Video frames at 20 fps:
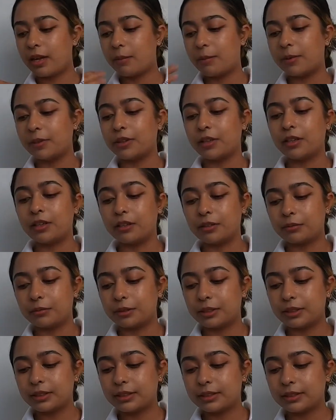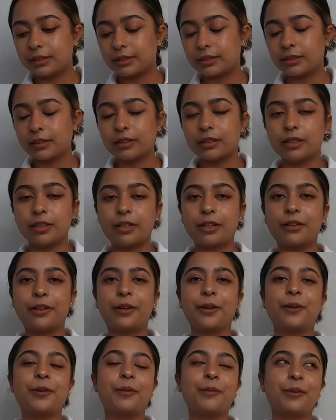But the other ones,
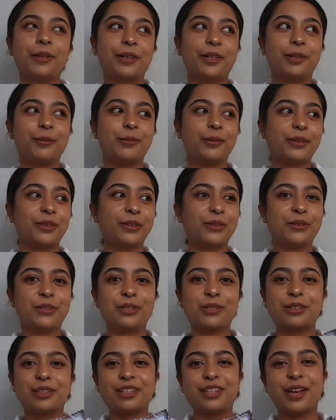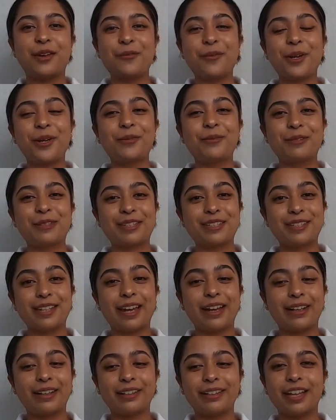okay, I'm not keeping those because I made a
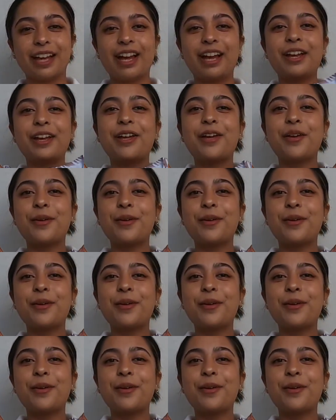mistake on that.